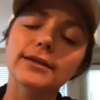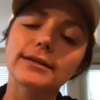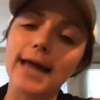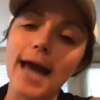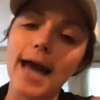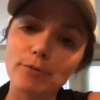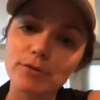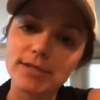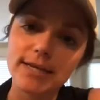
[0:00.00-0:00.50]

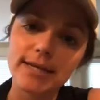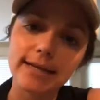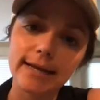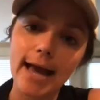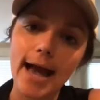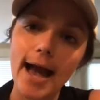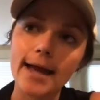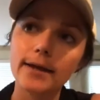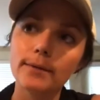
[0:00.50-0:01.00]
that was eating
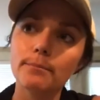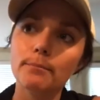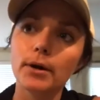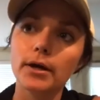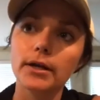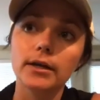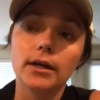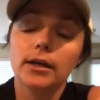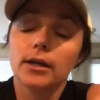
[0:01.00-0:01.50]
at him,
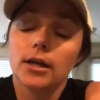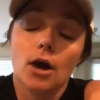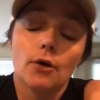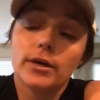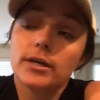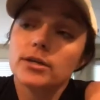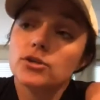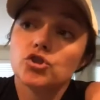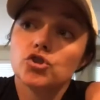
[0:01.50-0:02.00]
but
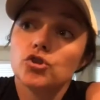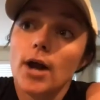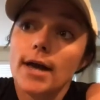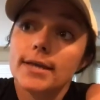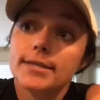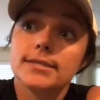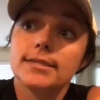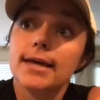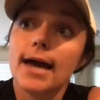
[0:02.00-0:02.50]
he
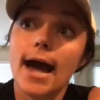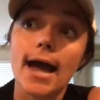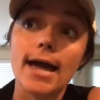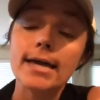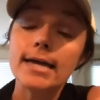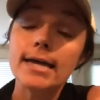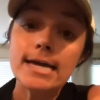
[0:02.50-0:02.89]
stressed that